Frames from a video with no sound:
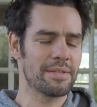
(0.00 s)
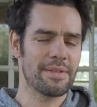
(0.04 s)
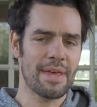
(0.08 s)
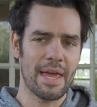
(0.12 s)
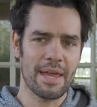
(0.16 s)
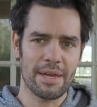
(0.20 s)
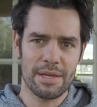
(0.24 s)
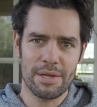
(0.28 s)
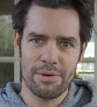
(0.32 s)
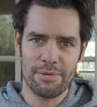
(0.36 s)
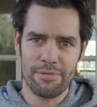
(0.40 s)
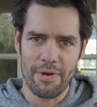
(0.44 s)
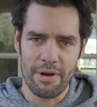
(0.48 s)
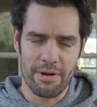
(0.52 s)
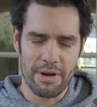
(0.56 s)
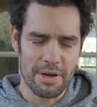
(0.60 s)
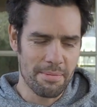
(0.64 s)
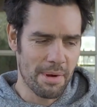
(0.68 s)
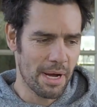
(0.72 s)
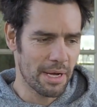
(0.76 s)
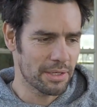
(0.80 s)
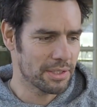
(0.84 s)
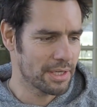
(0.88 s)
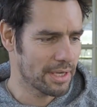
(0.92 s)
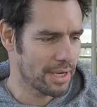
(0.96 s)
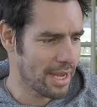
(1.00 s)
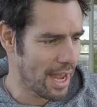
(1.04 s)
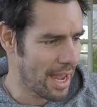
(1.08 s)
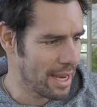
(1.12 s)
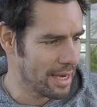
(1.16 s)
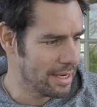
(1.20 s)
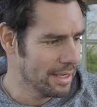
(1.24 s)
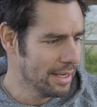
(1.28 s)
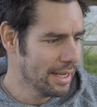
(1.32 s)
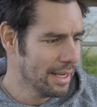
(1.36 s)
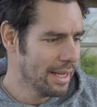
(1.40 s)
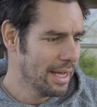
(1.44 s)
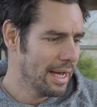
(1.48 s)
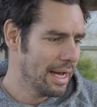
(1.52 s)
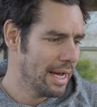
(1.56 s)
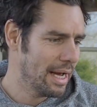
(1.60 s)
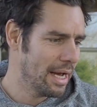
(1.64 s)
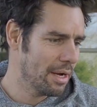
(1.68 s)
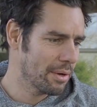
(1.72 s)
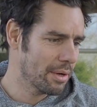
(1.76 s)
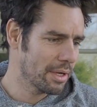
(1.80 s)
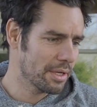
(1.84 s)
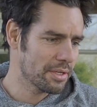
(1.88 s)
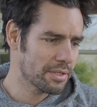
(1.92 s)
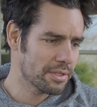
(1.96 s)
Thank you very much again.
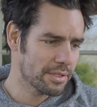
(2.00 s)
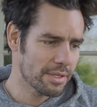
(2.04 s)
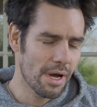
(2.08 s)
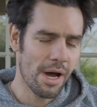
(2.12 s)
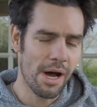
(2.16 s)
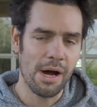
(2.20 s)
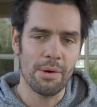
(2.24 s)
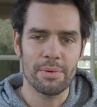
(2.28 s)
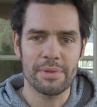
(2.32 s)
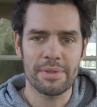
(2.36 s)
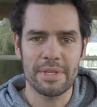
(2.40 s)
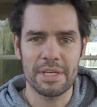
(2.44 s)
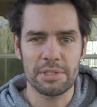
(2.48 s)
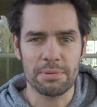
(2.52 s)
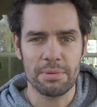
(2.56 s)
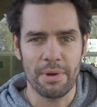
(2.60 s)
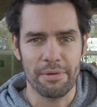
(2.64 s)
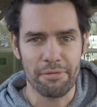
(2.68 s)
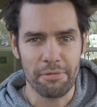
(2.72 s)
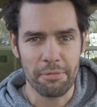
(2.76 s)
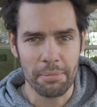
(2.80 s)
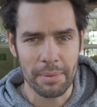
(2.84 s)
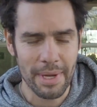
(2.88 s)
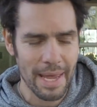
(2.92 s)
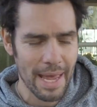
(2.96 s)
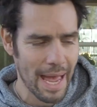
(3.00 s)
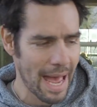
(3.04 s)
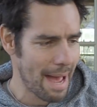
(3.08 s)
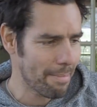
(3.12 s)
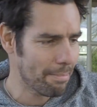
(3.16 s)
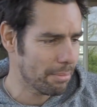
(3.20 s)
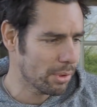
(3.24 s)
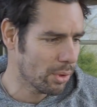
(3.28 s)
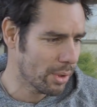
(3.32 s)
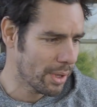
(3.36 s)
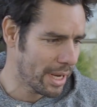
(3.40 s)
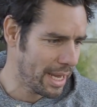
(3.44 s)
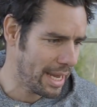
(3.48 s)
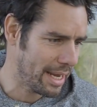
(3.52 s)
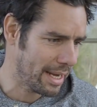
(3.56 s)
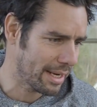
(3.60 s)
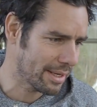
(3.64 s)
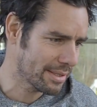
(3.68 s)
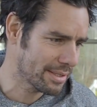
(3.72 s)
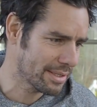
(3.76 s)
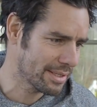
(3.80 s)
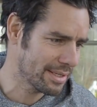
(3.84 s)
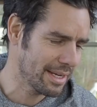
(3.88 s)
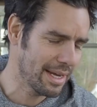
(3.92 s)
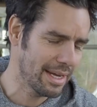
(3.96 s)
I'm going to start with this one from Campbell
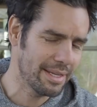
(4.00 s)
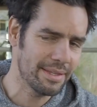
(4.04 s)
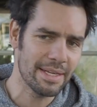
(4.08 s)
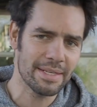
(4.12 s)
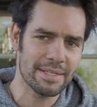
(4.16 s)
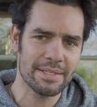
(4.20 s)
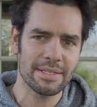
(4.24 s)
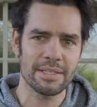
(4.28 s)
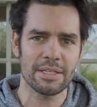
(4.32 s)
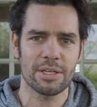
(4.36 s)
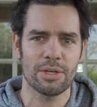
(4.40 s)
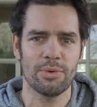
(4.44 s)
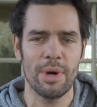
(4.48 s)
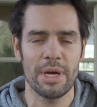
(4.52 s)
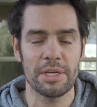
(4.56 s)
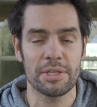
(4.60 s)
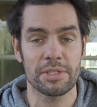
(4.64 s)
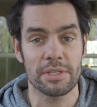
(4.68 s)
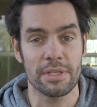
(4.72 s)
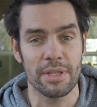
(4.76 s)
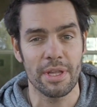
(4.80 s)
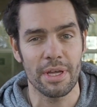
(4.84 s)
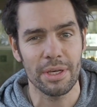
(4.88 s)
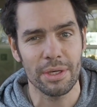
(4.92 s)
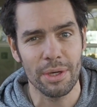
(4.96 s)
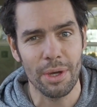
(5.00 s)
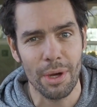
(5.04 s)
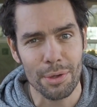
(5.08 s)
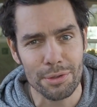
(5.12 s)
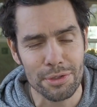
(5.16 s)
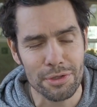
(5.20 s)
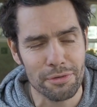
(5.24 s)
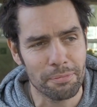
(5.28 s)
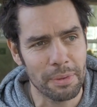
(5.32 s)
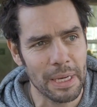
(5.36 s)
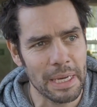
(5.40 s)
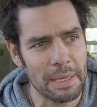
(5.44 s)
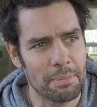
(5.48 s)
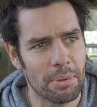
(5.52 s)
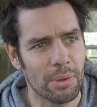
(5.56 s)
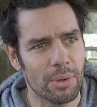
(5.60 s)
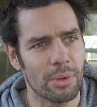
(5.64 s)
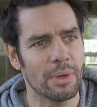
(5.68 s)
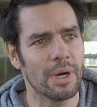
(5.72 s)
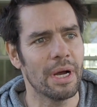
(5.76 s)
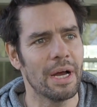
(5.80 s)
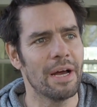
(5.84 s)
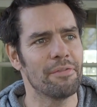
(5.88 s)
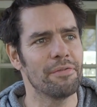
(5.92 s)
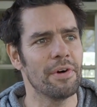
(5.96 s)
Hicks, and this is a question that lots of
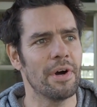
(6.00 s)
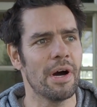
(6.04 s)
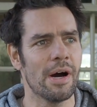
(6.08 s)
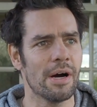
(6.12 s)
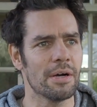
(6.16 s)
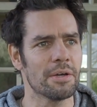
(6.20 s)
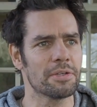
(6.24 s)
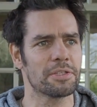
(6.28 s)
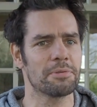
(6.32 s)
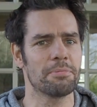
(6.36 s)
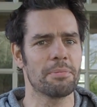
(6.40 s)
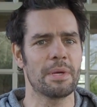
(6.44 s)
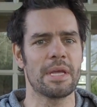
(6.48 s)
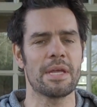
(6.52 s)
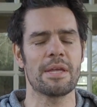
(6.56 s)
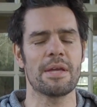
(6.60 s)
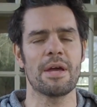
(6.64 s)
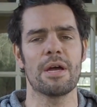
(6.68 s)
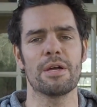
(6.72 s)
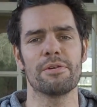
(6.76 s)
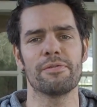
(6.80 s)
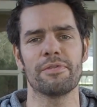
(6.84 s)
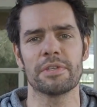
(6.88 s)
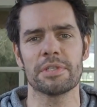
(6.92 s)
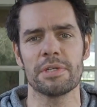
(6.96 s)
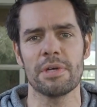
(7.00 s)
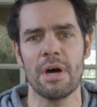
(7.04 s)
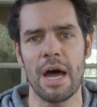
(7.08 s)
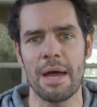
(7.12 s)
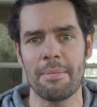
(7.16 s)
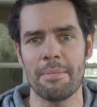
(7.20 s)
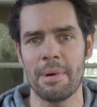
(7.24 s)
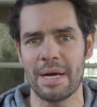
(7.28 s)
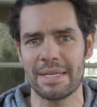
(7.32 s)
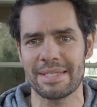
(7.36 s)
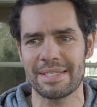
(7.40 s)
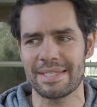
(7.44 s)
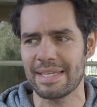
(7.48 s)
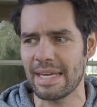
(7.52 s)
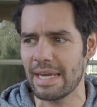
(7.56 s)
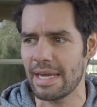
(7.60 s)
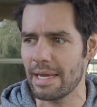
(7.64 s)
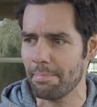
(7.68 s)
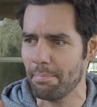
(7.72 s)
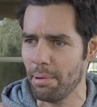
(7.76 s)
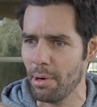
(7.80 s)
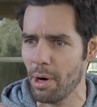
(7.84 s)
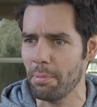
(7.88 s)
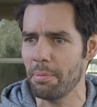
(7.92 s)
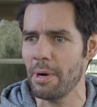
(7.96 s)
people have asked me over time. I see
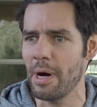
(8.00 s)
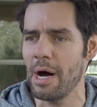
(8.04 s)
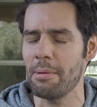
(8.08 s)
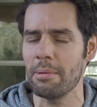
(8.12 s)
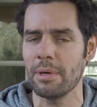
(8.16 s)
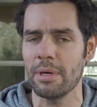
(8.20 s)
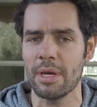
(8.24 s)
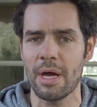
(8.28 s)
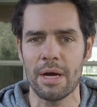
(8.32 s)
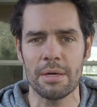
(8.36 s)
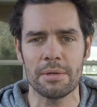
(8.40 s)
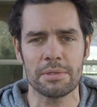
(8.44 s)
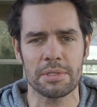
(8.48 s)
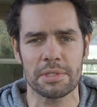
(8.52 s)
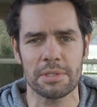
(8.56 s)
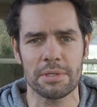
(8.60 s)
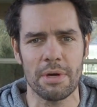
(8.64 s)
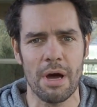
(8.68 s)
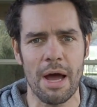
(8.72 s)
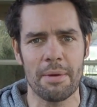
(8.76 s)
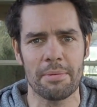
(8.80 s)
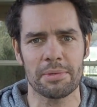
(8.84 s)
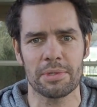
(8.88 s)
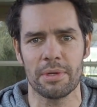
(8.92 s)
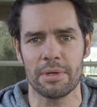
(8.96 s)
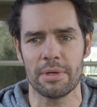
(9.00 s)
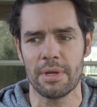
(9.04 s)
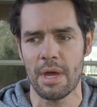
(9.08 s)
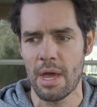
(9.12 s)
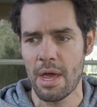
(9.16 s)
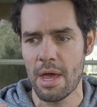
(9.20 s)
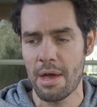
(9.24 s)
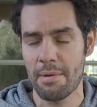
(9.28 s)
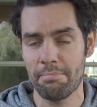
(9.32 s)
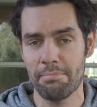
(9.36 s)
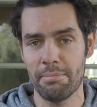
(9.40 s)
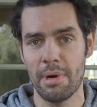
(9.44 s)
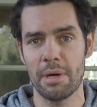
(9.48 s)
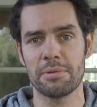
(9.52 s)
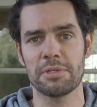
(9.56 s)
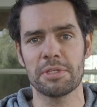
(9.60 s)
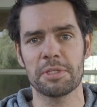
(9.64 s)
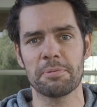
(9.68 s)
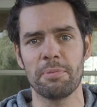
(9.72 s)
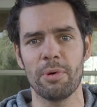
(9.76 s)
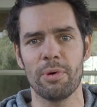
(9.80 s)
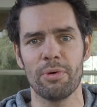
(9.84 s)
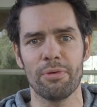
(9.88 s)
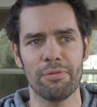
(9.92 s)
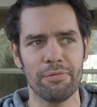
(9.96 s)
it pop up loads of times on
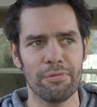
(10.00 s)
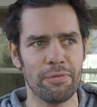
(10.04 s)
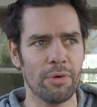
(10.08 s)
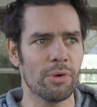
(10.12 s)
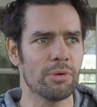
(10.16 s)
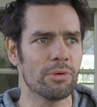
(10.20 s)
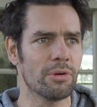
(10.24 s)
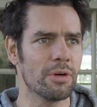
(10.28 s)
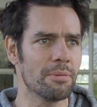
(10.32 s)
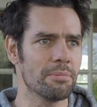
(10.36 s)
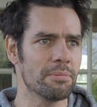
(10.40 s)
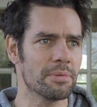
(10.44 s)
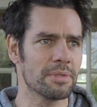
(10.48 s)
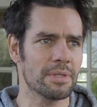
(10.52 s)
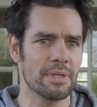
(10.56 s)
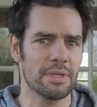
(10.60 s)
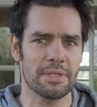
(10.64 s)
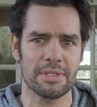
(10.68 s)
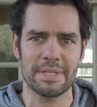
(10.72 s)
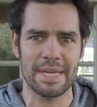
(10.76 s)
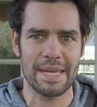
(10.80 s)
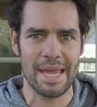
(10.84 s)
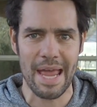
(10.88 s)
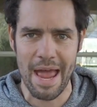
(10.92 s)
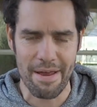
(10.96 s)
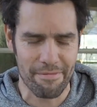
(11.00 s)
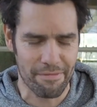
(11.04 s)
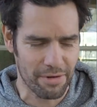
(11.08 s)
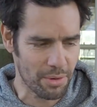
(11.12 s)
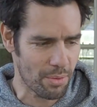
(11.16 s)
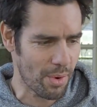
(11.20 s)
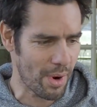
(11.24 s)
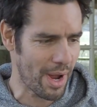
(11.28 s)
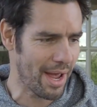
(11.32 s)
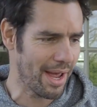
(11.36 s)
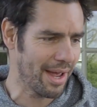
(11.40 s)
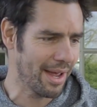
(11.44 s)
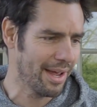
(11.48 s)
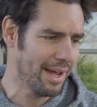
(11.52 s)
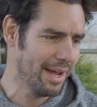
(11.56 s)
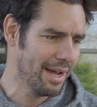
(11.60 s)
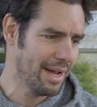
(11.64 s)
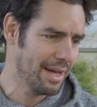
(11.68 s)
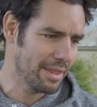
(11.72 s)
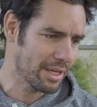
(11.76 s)
motorsport forums. I see it everywhere.